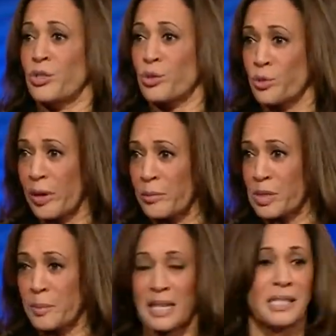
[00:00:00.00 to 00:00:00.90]
the interest rate
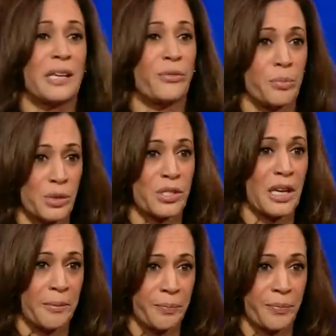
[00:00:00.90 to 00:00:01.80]
was about
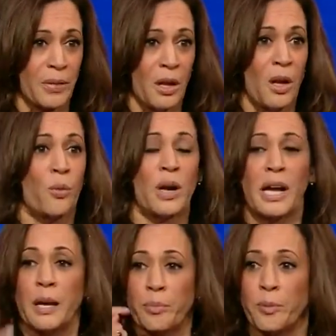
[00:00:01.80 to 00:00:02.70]
7%. What
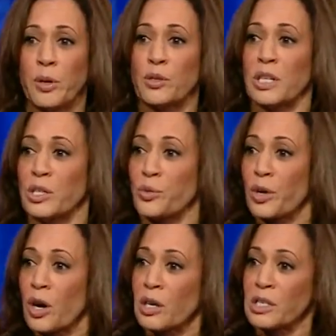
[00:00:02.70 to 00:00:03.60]
I am proposing is,
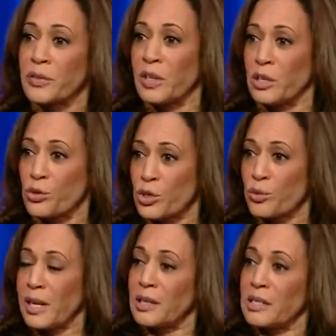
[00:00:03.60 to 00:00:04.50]
regardless of the
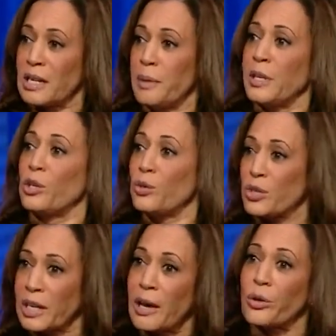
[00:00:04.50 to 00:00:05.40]
interest rate at the time that
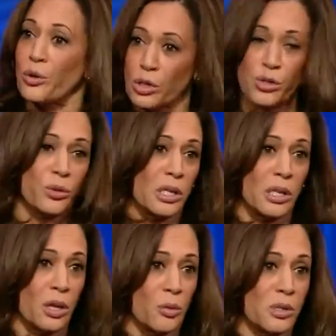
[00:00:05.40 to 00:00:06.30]
you took out your
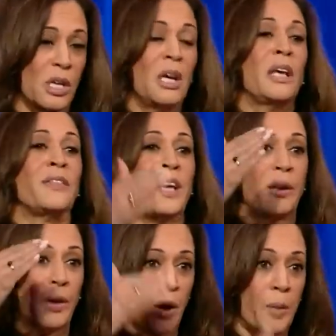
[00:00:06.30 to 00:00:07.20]
student loans,
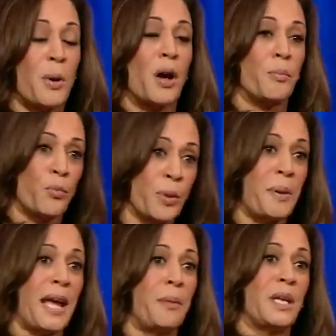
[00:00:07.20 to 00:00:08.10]
that upon
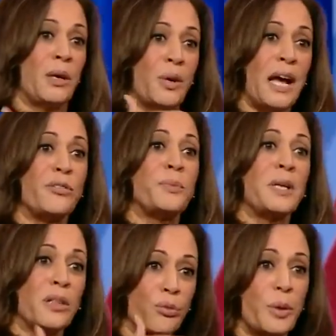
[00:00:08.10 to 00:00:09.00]
repayment, it would have to
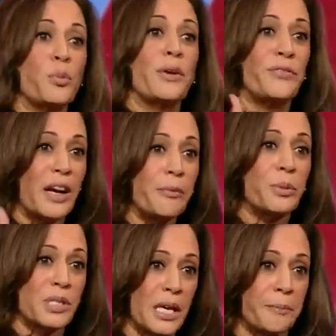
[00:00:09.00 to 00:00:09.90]
be at 3.5%.
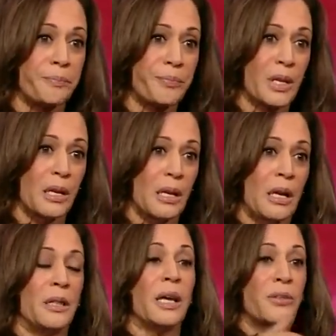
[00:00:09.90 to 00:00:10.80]

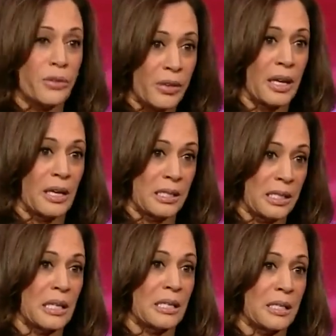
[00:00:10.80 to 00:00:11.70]
The other thing
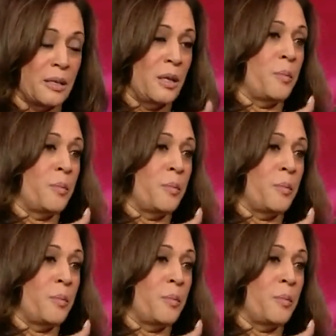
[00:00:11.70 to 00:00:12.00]
is this.